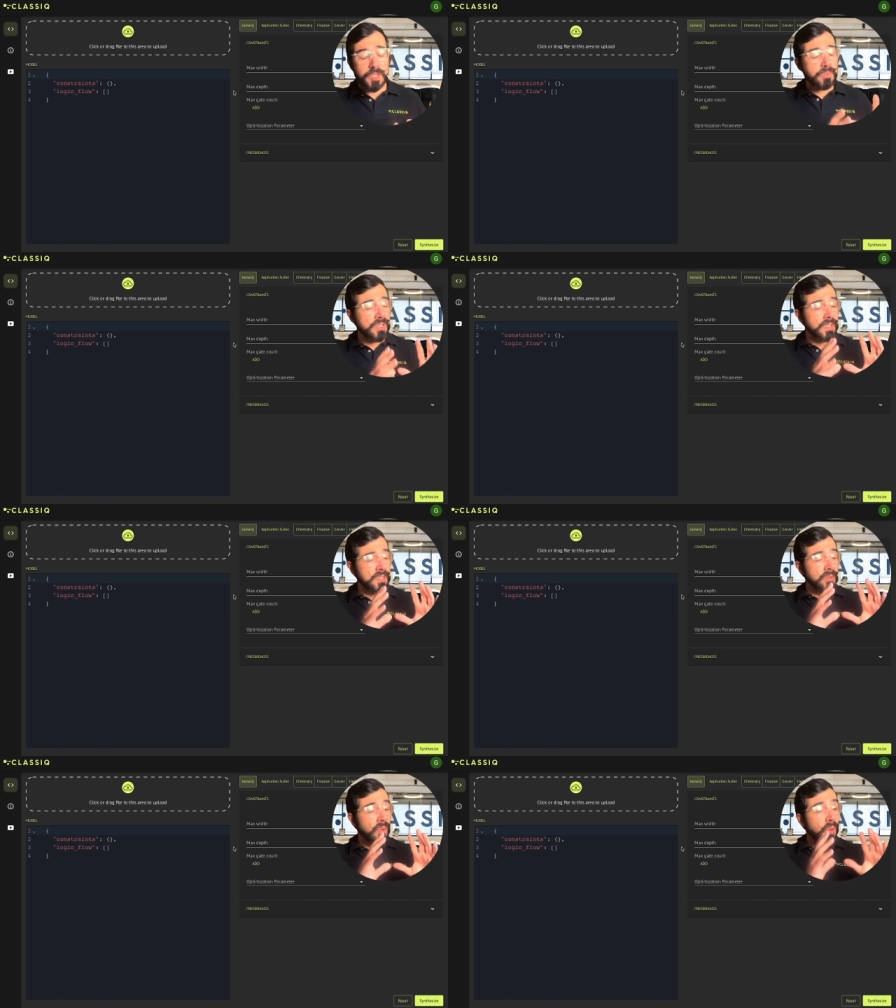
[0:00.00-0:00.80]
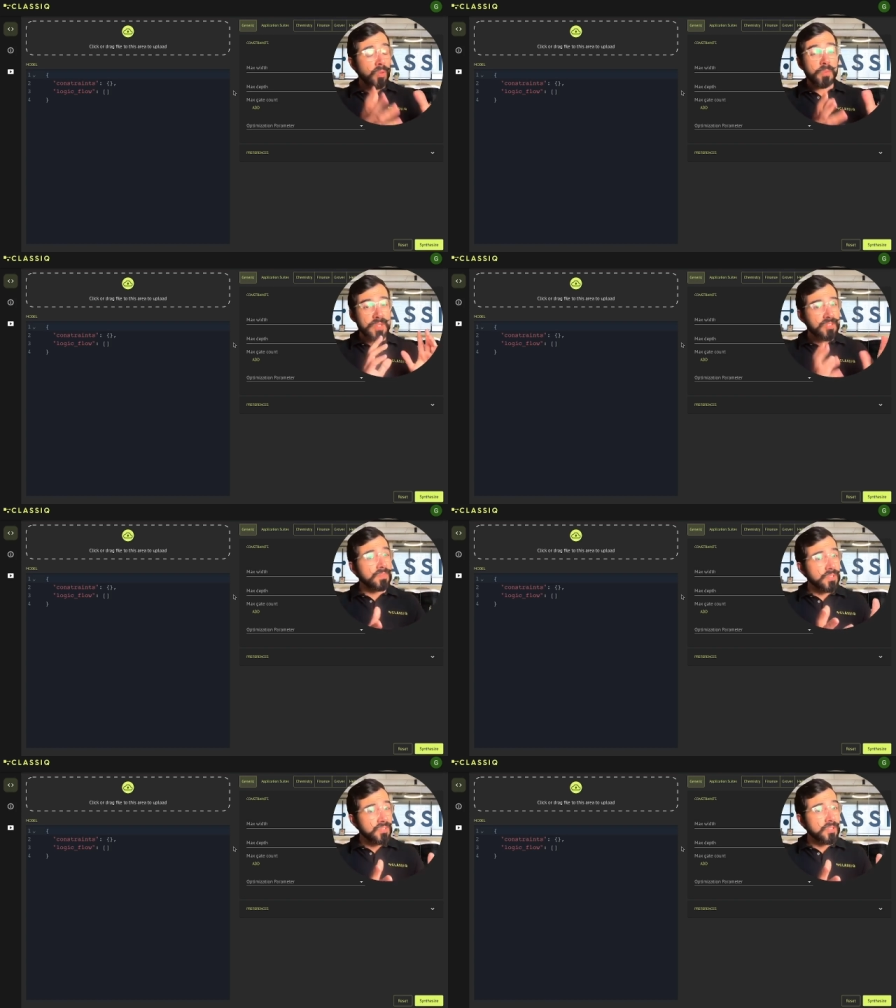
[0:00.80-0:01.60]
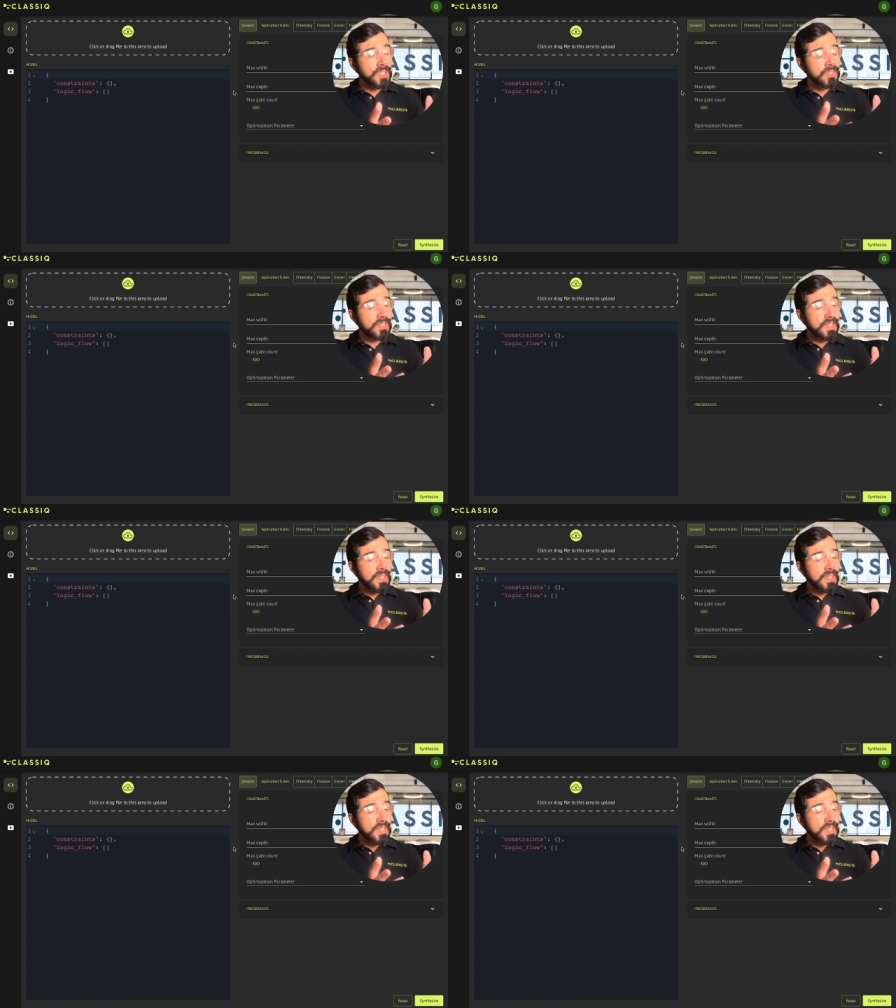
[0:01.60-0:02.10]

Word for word: you put in all the bits of your circuit